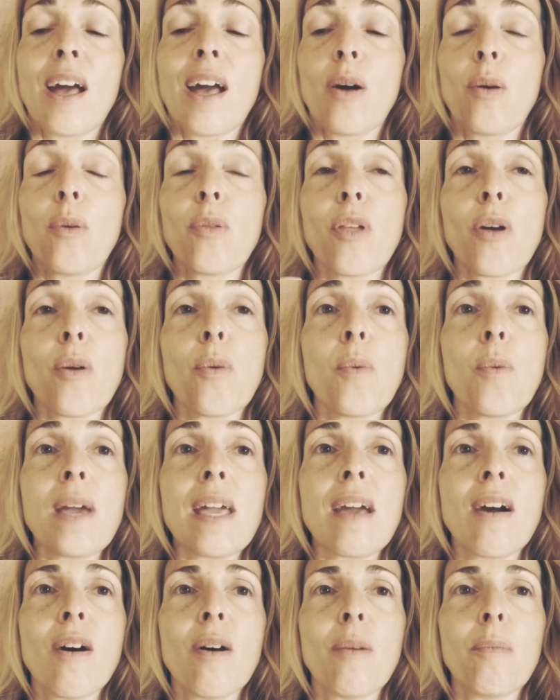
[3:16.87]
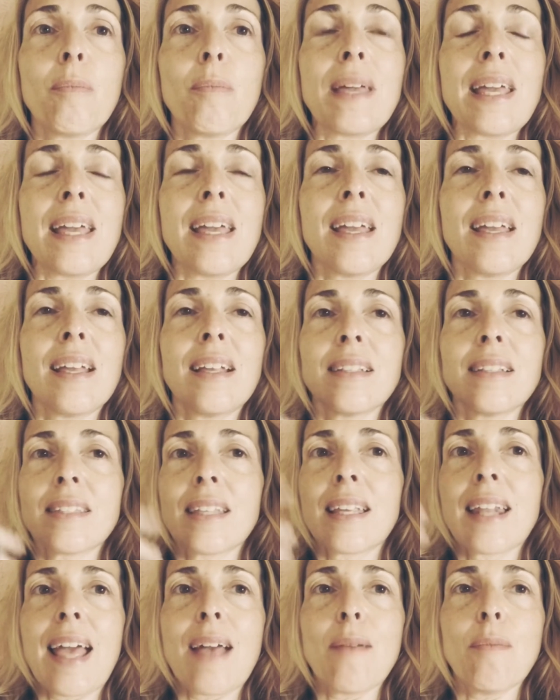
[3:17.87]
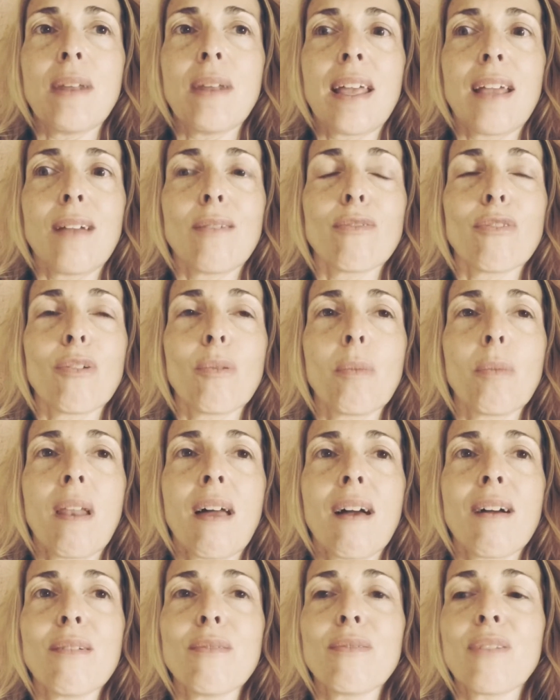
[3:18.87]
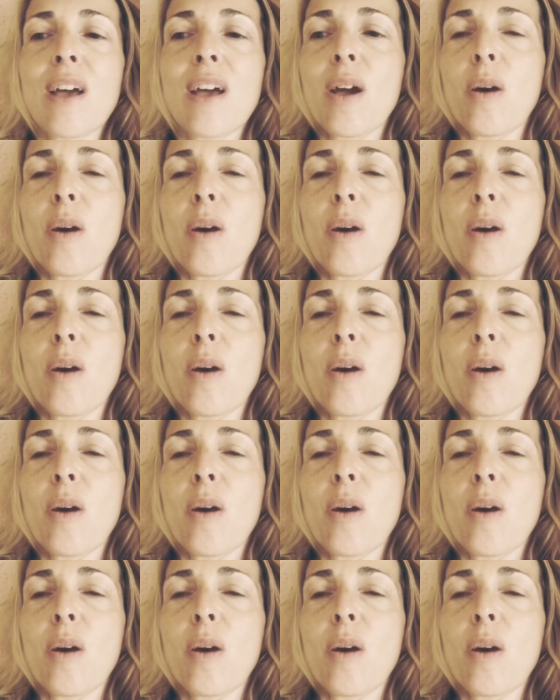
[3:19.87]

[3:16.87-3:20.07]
Although we are beings that emanate from love,